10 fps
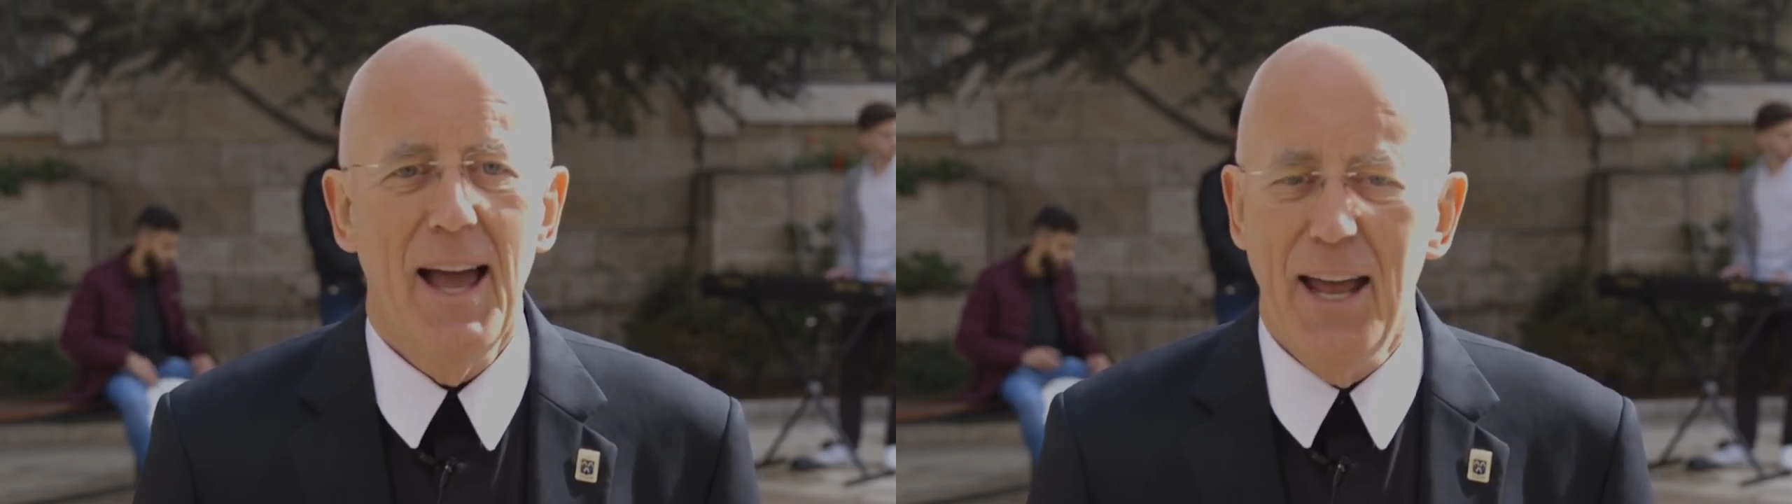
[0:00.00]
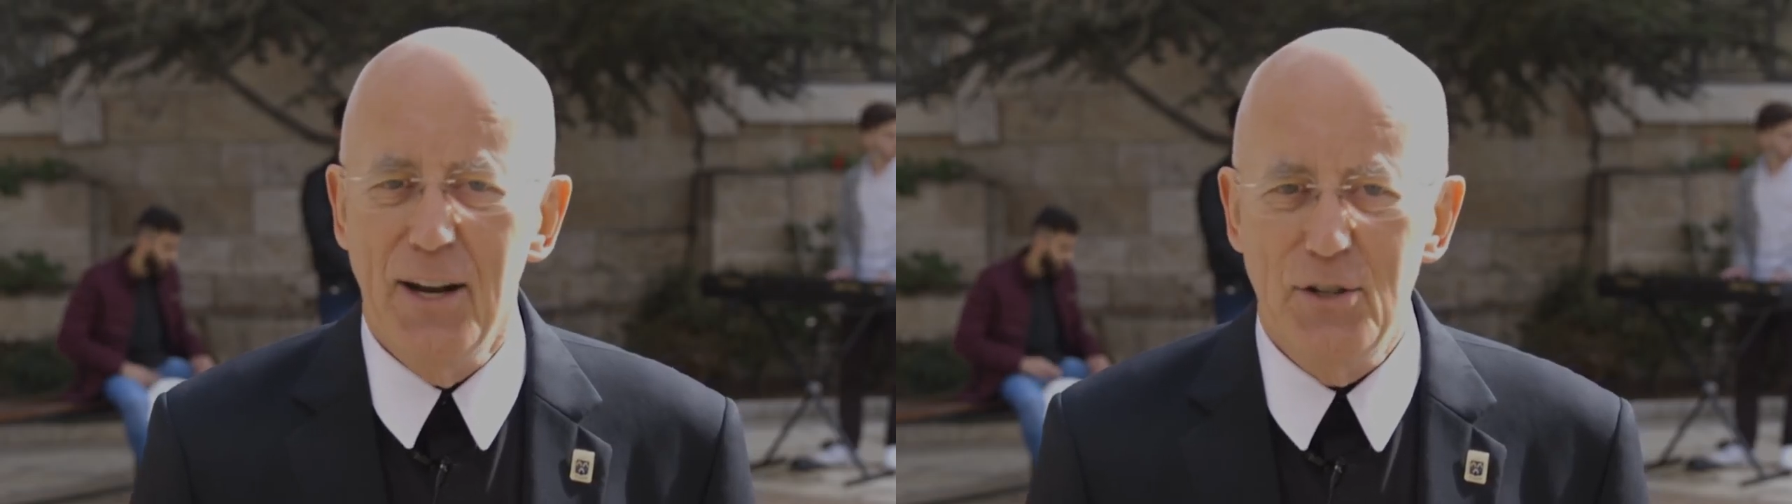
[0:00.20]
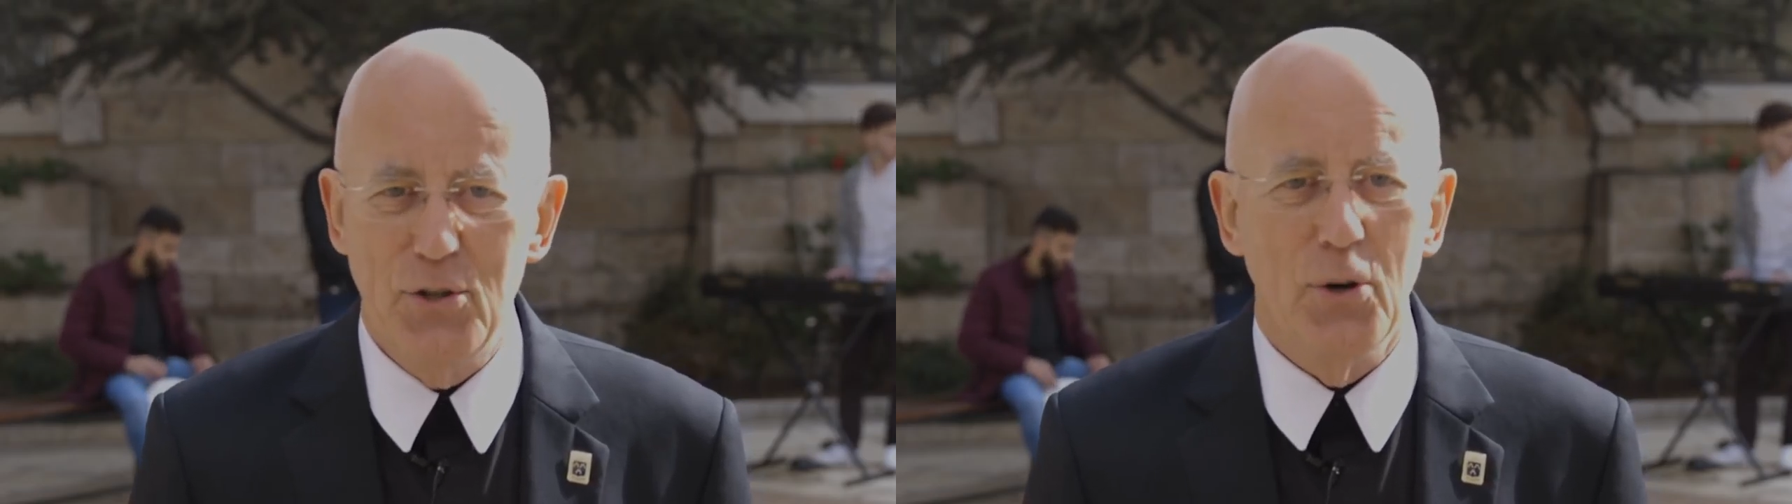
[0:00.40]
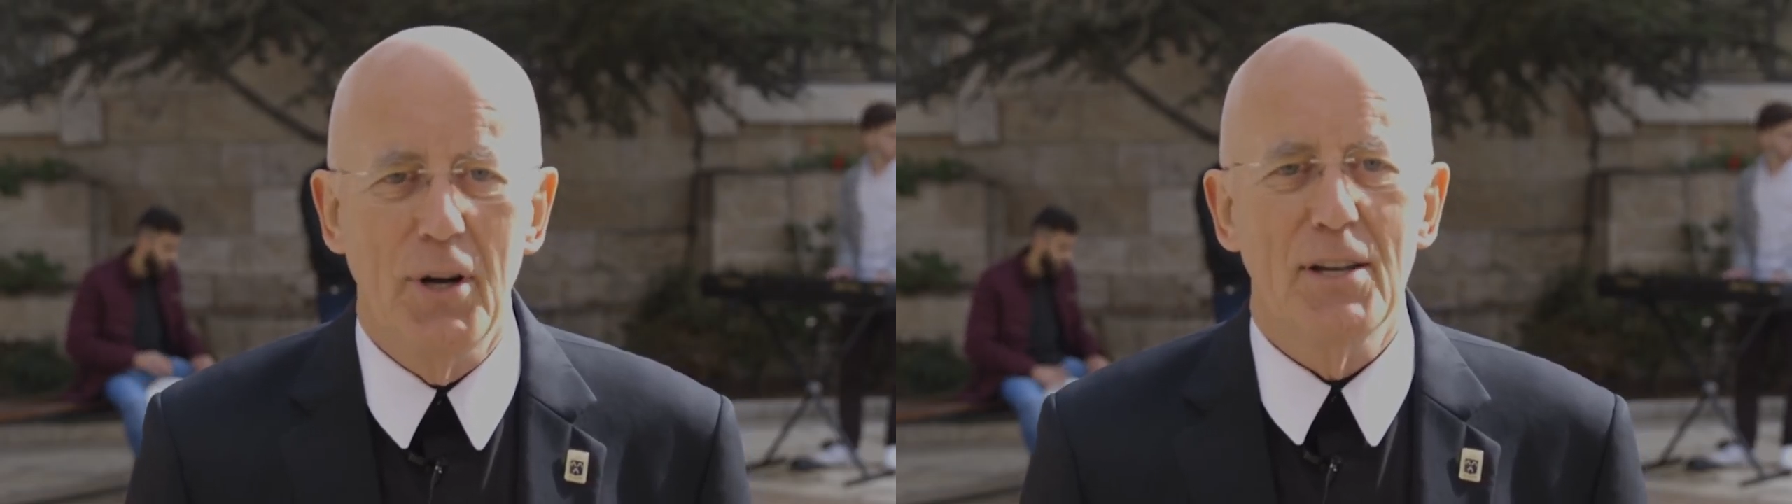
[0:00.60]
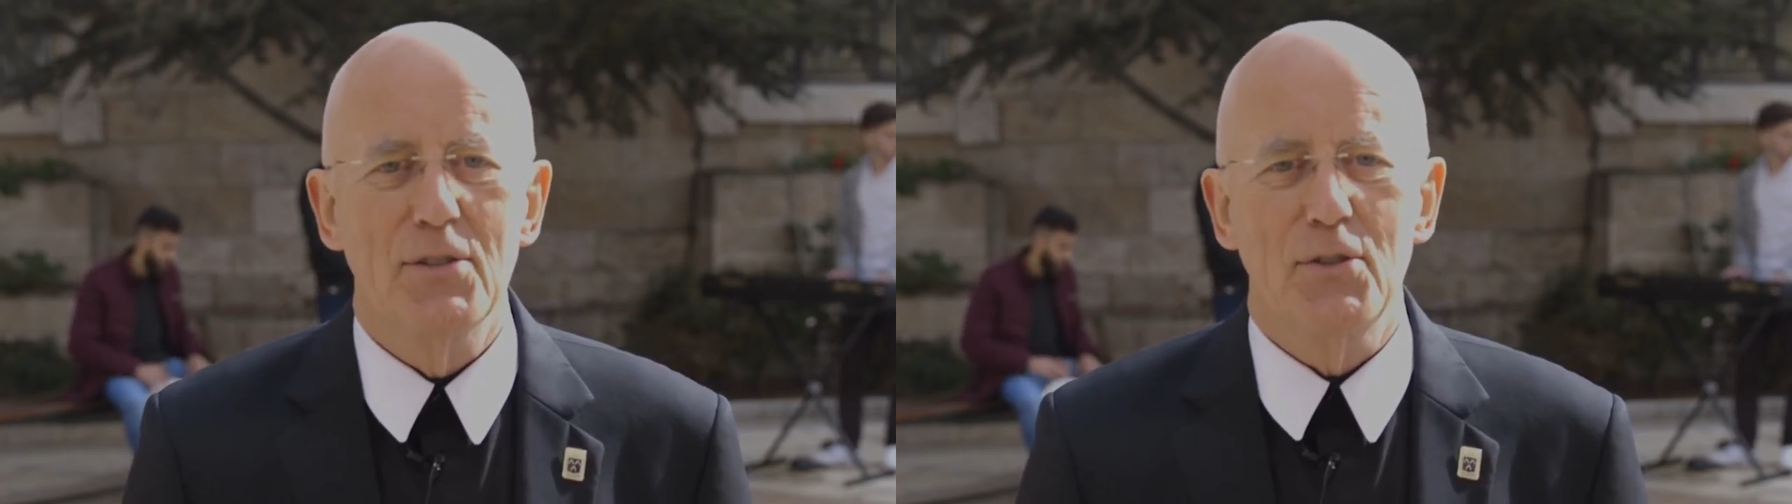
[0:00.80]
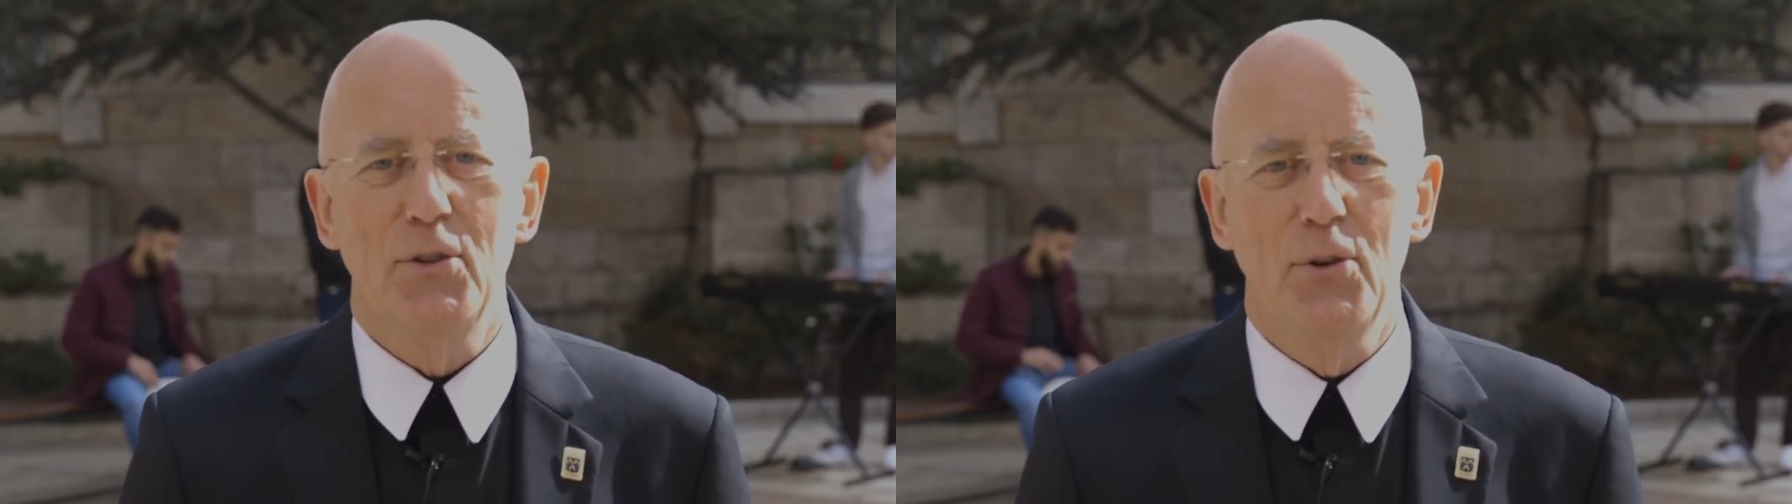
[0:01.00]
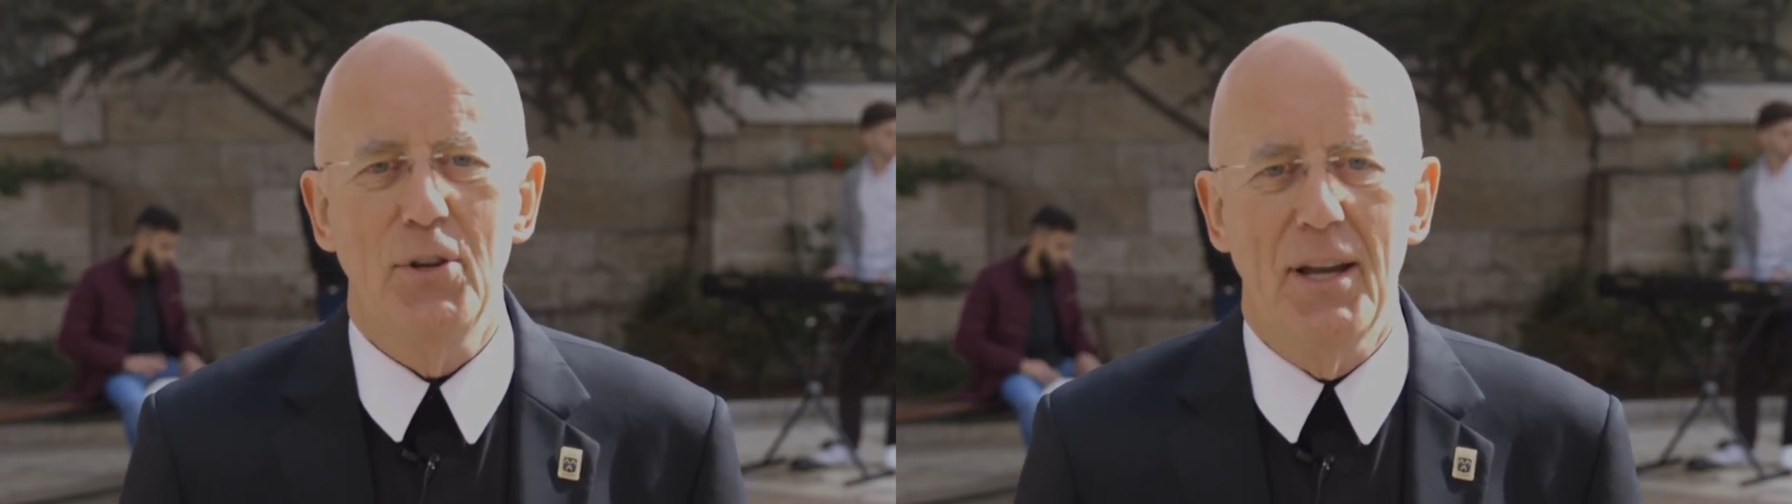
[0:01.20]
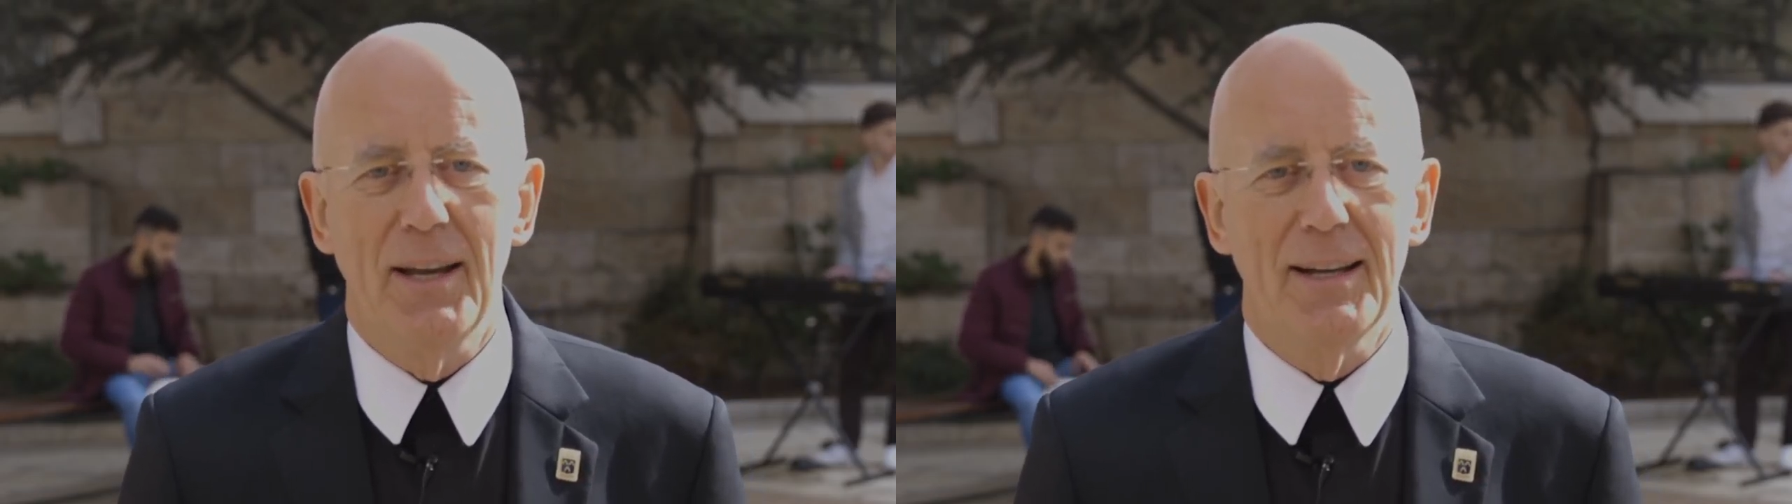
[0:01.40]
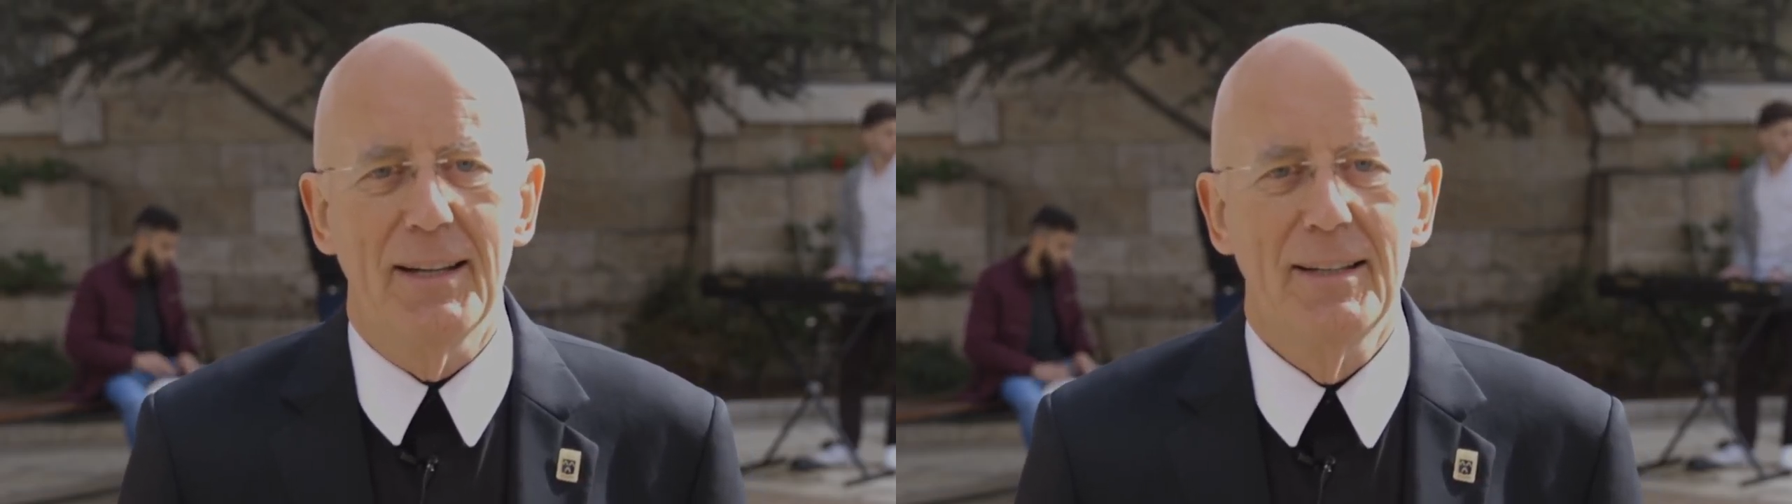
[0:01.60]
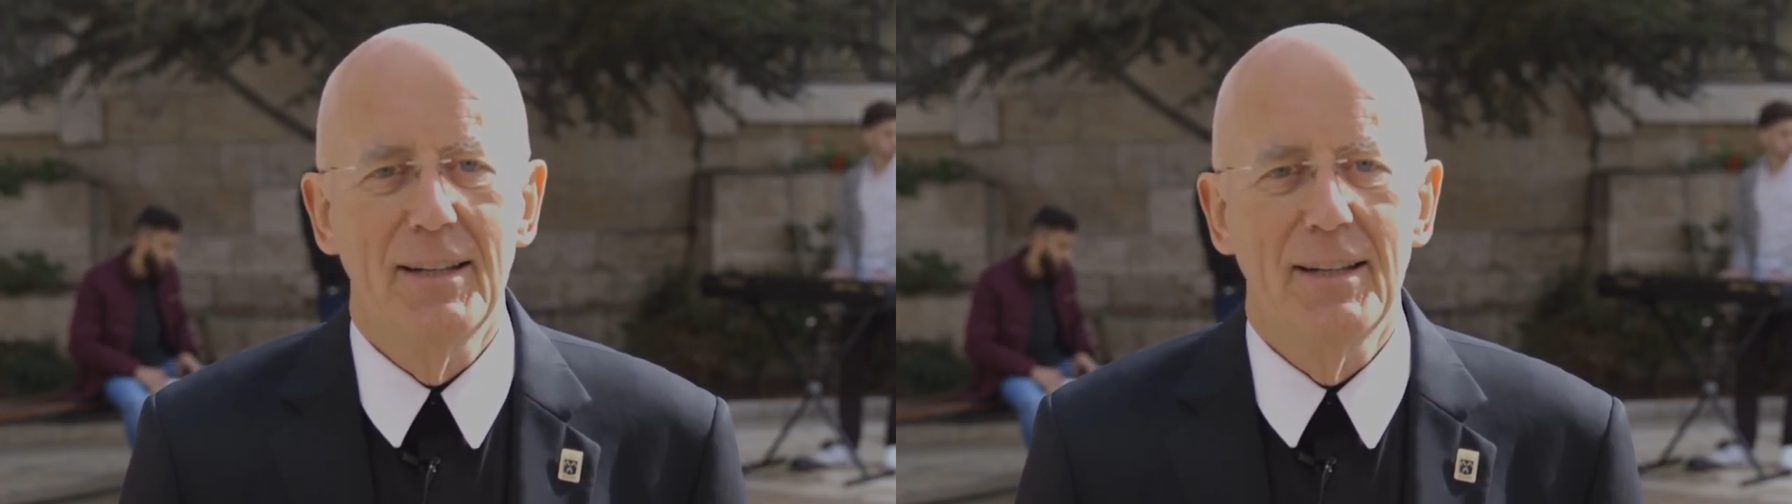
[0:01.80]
and a joyous new year.